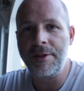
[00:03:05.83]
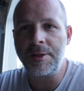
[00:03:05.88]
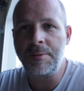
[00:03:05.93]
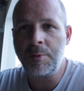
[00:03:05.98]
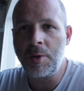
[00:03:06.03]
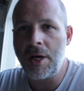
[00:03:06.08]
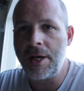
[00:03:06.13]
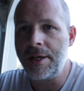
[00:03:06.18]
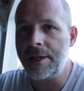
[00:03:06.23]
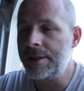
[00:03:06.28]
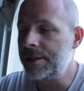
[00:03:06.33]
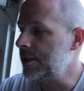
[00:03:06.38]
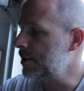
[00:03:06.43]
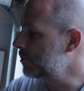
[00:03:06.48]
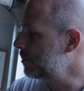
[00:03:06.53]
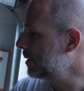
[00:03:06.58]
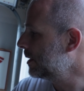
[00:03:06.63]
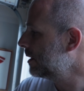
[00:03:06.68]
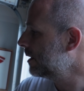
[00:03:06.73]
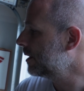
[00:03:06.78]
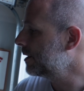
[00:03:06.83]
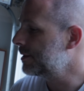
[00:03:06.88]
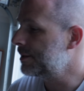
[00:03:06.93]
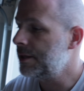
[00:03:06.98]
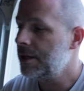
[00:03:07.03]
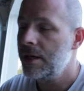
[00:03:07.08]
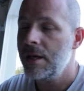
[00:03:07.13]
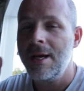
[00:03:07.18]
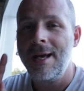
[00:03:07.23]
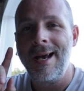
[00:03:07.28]
this product is because
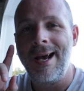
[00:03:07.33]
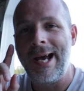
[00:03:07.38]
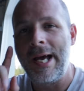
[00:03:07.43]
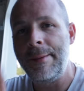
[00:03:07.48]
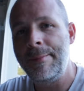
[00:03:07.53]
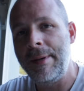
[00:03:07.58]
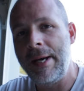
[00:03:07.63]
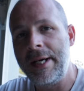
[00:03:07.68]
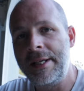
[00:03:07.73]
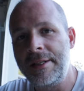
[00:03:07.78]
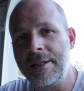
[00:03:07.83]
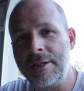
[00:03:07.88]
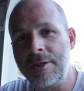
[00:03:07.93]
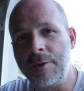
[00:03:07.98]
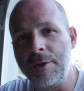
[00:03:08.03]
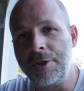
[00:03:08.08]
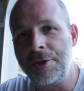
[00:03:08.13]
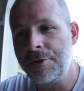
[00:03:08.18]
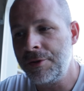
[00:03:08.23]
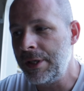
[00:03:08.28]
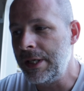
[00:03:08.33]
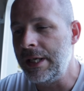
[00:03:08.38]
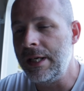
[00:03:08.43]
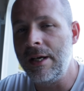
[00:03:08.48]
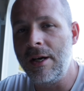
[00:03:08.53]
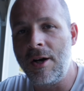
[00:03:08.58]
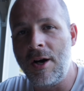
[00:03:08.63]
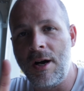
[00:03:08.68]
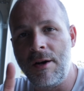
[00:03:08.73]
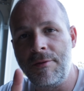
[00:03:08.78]
I backed into a tree
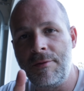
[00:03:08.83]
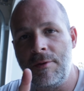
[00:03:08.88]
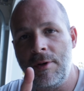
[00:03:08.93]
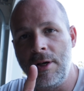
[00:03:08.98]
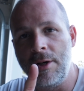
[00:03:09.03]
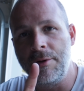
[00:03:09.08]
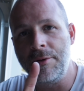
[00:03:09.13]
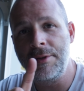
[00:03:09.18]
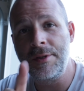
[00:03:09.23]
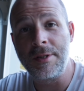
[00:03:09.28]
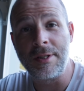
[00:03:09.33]
off-road,